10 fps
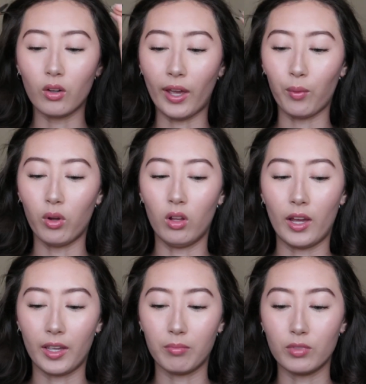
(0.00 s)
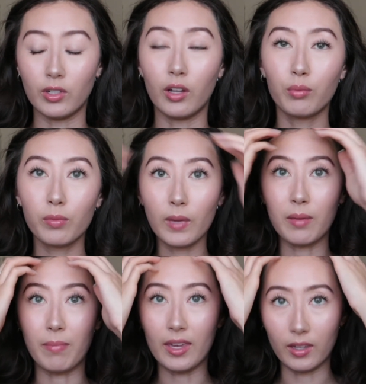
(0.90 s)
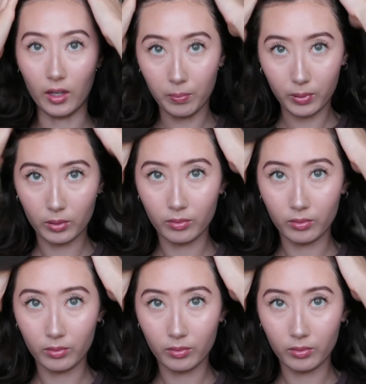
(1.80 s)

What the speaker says: Okay, well, I am done with my makeup.